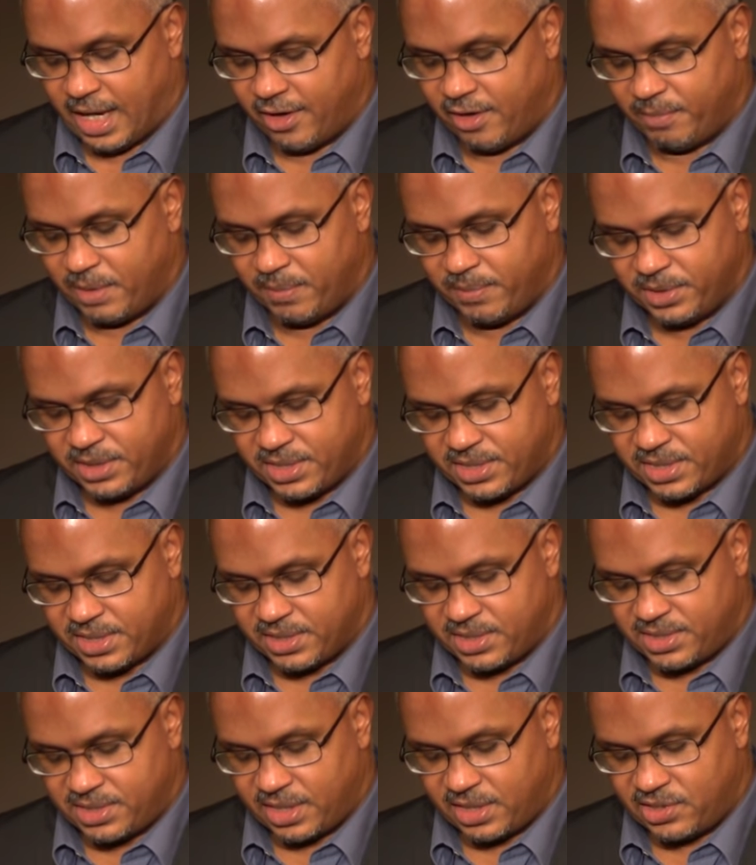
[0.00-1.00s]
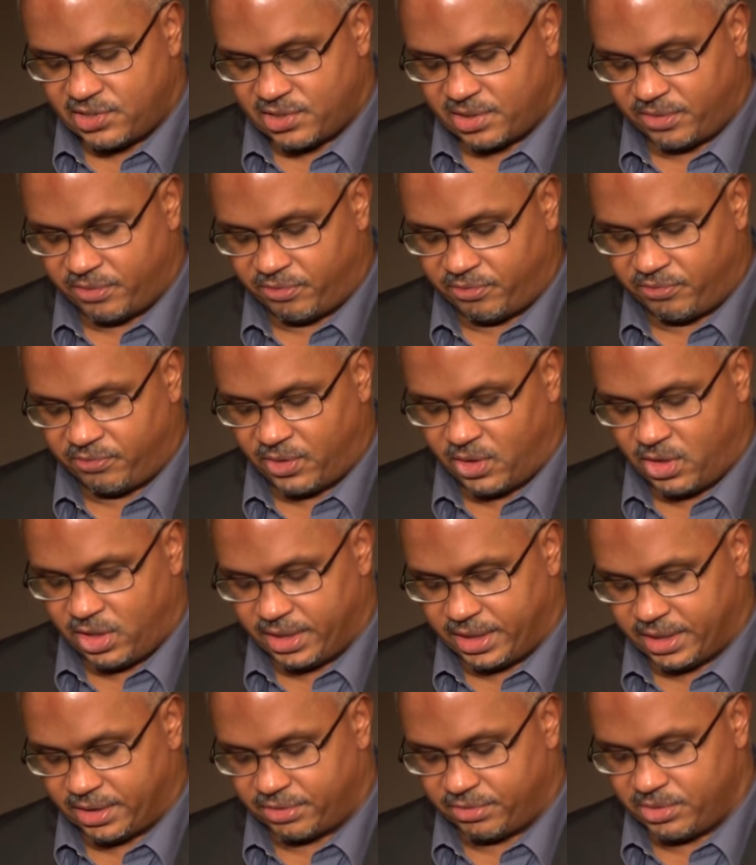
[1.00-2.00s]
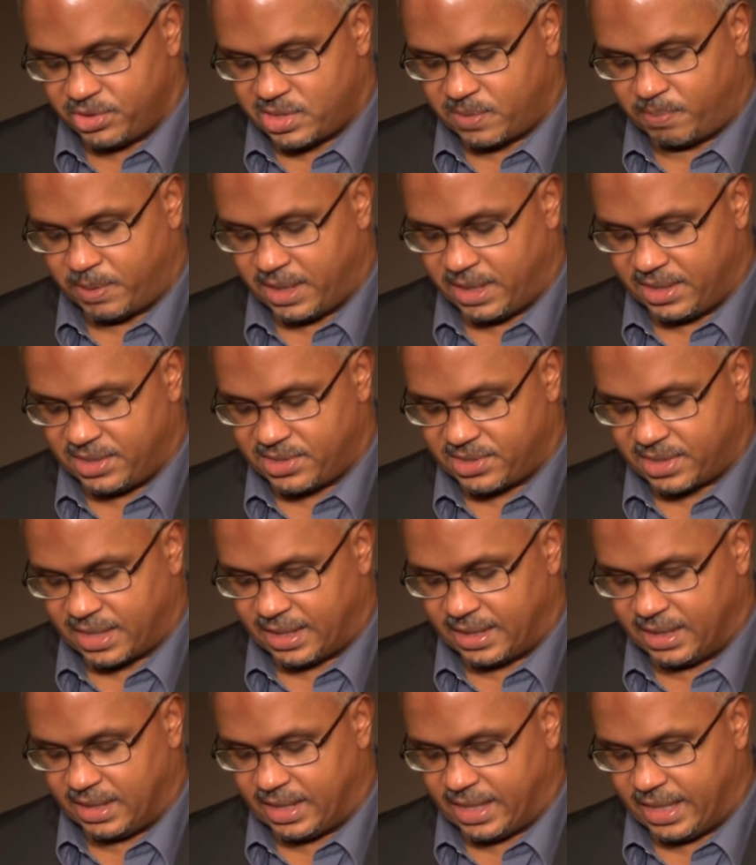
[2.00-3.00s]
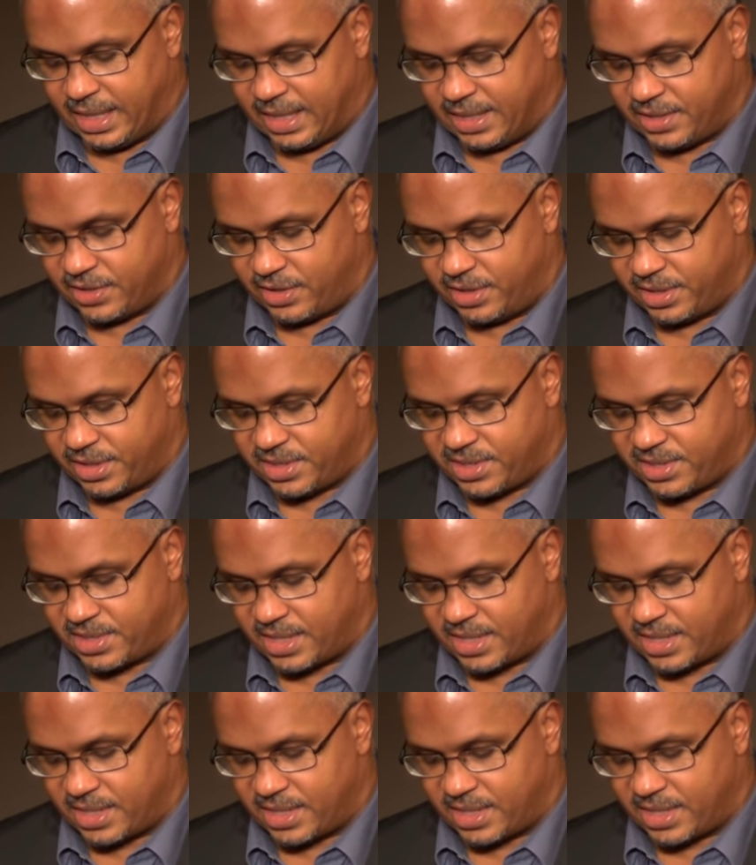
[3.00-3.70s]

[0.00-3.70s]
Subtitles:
I remember the sensation of falling through space and landing on a